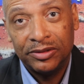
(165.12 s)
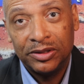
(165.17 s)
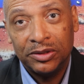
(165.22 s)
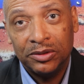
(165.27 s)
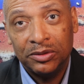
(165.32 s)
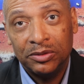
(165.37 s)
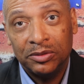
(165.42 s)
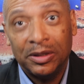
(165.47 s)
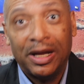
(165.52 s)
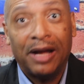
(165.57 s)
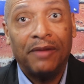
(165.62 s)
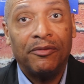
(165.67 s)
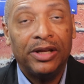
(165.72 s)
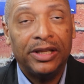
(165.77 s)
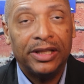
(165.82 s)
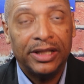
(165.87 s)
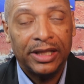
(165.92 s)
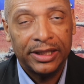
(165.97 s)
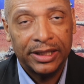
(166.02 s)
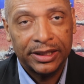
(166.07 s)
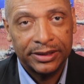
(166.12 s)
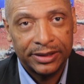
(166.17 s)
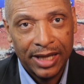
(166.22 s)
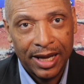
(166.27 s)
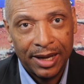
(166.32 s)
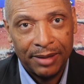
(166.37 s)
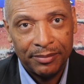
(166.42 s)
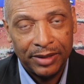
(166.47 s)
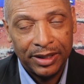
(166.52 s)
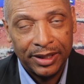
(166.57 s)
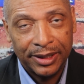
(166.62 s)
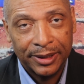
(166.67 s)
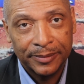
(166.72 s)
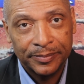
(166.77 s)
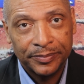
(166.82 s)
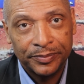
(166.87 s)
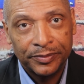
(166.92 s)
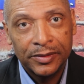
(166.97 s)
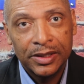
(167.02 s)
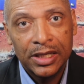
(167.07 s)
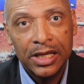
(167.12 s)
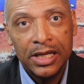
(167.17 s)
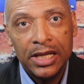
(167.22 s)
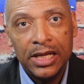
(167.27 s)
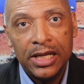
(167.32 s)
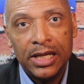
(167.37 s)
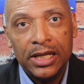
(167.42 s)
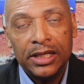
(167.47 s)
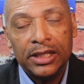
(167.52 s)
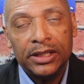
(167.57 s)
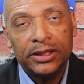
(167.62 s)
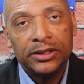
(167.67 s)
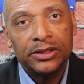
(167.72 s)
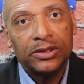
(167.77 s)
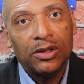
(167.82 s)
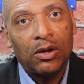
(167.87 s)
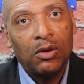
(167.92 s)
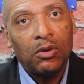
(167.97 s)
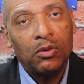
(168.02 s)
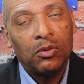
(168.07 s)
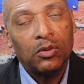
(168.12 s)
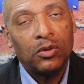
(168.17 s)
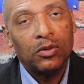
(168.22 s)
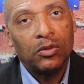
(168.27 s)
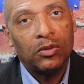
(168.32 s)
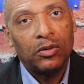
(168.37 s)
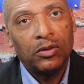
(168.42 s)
to everything that's happening. So